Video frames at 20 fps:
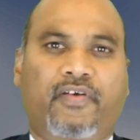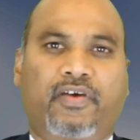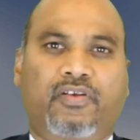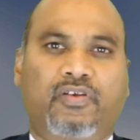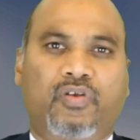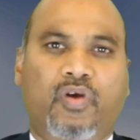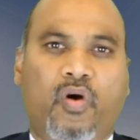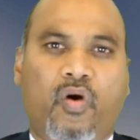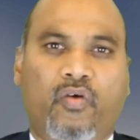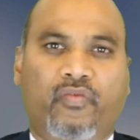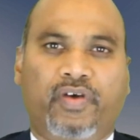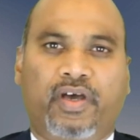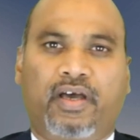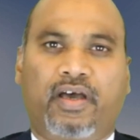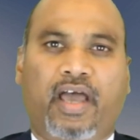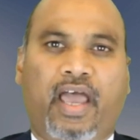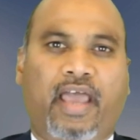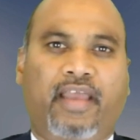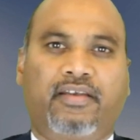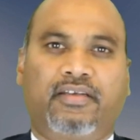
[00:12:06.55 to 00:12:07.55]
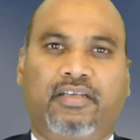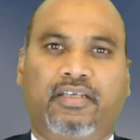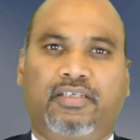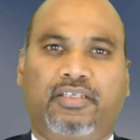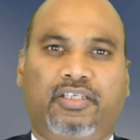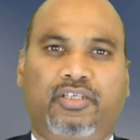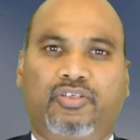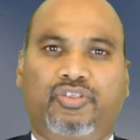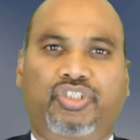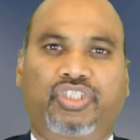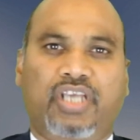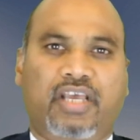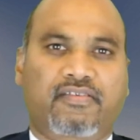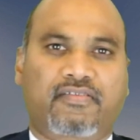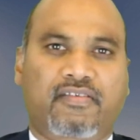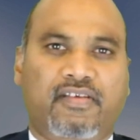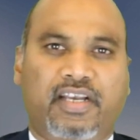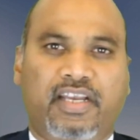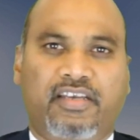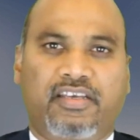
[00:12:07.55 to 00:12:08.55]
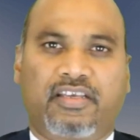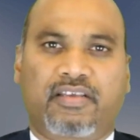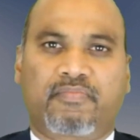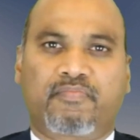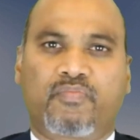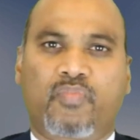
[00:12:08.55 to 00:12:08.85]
ANOVA and general linear